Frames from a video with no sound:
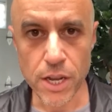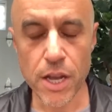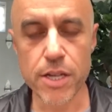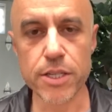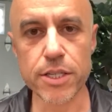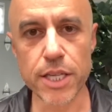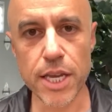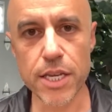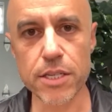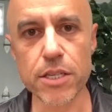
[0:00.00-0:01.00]

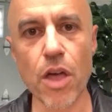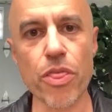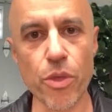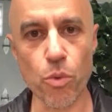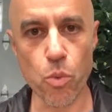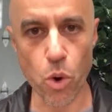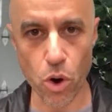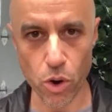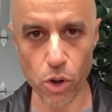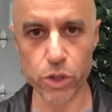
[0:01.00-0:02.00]
sees the
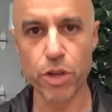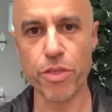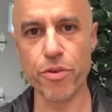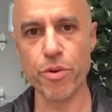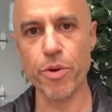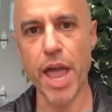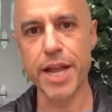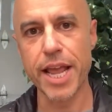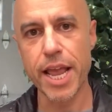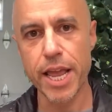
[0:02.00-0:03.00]
world through an
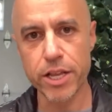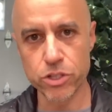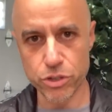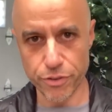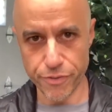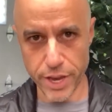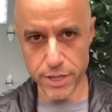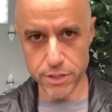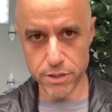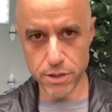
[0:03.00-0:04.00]

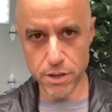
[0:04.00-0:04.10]
interface